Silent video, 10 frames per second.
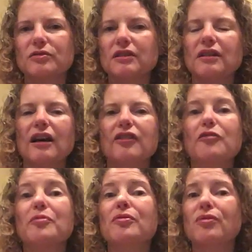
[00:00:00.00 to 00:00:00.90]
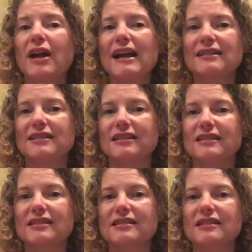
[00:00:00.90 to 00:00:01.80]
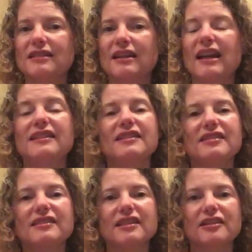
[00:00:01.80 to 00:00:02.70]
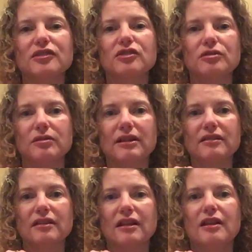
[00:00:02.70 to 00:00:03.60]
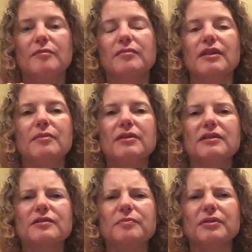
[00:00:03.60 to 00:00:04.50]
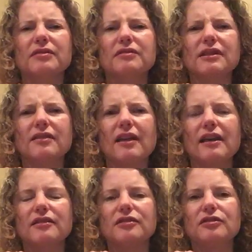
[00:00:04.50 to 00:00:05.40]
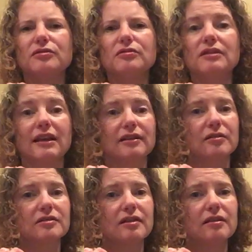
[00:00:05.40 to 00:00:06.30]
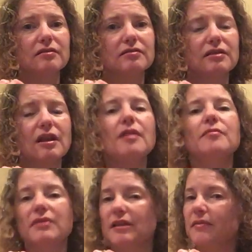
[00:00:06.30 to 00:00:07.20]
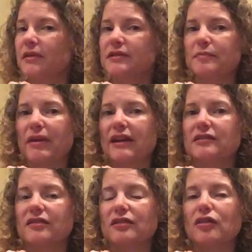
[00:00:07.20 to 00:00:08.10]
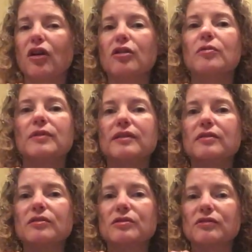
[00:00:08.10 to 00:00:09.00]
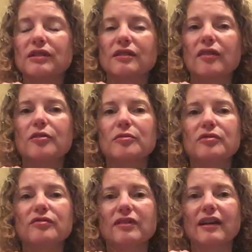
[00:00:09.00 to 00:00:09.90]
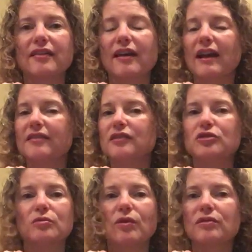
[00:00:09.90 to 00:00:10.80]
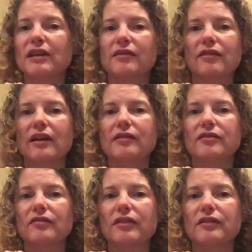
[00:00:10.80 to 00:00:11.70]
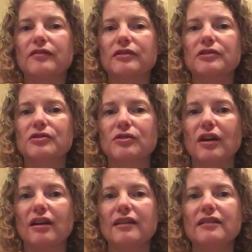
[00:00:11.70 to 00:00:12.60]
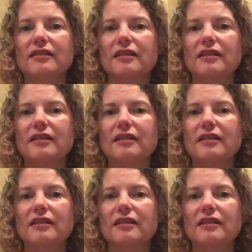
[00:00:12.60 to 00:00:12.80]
or a lot of practice and stick to it. Maybe it's building that new Lego set. Maybe it's back to the cartwheels or another move like that you won't get right on the very first try.